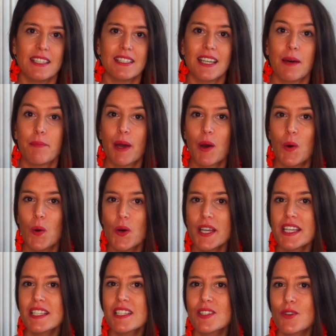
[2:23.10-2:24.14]
The
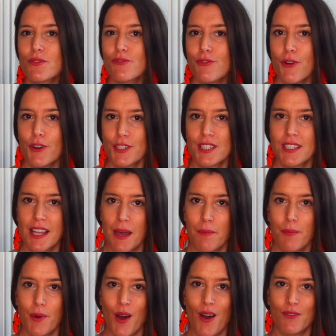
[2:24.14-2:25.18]
apéro is the first
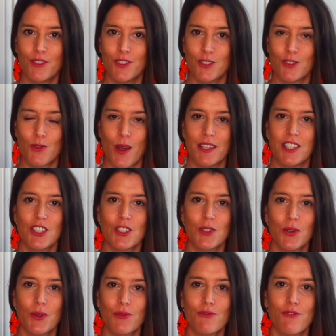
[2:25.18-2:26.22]
step of the
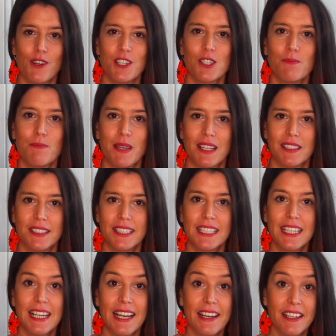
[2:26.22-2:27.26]
traditional French meal
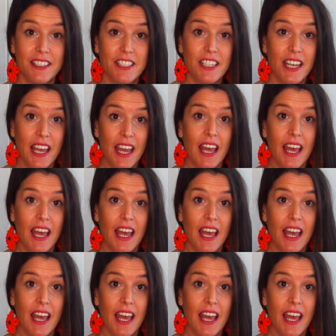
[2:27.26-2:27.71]
declared